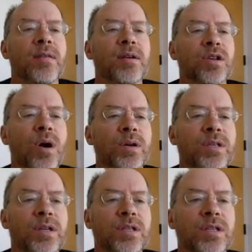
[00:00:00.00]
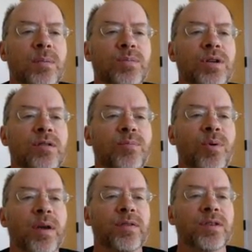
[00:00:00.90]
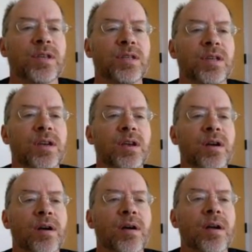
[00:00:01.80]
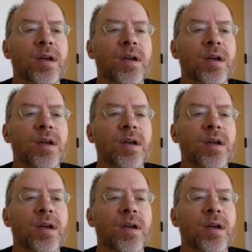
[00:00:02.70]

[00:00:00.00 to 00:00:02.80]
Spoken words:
there's always an assumption of parentheses in here.